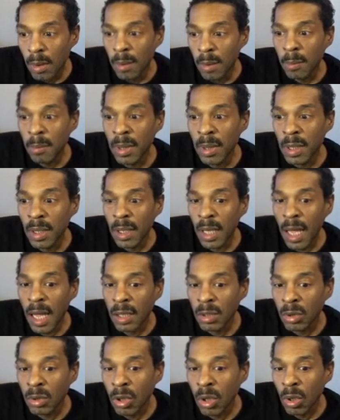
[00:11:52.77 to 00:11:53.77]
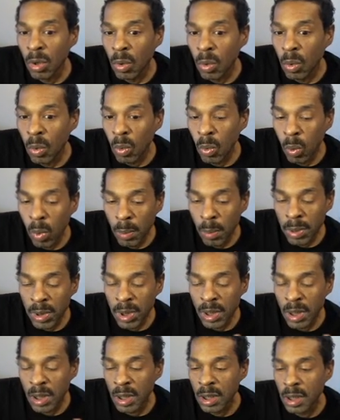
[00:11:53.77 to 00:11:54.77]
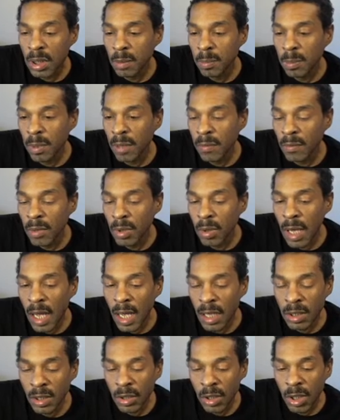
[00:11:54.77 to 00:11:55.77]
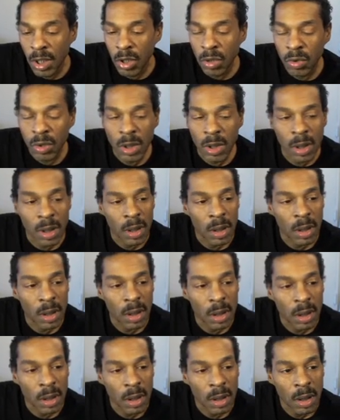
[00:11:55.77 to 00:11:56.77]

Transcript: But I don't know what percentage of you guys are interested in